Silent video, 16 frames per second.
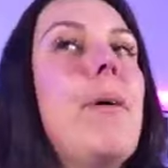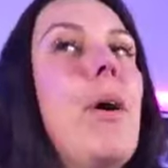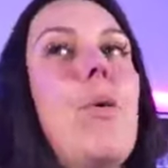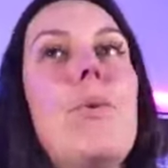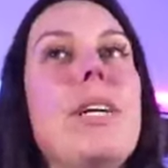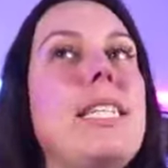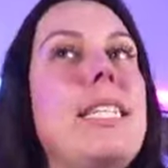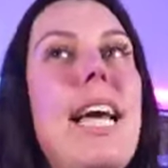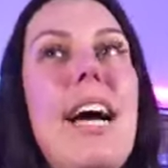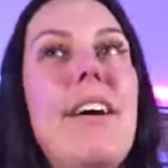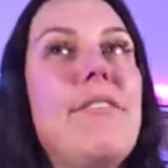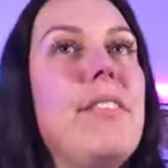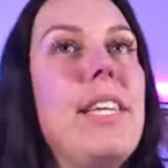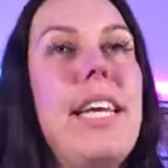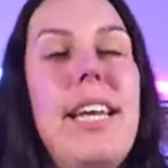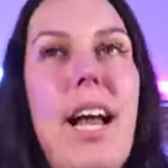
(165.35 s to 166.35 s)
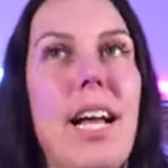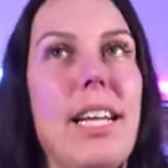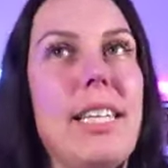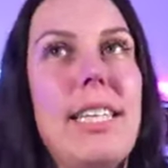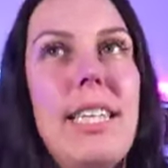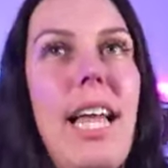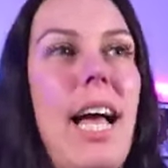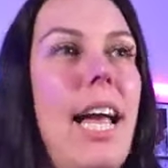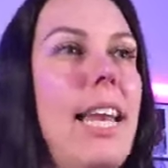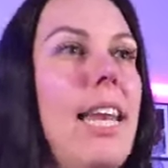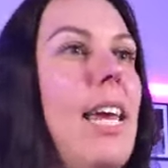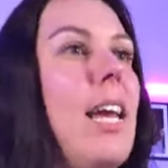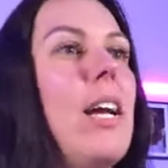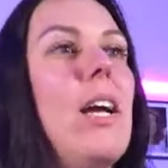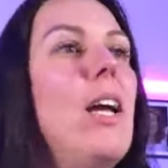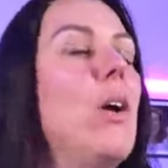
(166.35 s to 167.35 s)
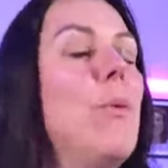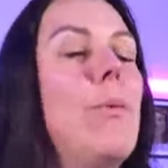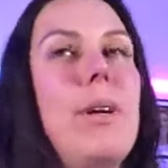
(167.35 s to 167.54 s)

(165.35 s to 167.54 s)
but we're definitely not gliding.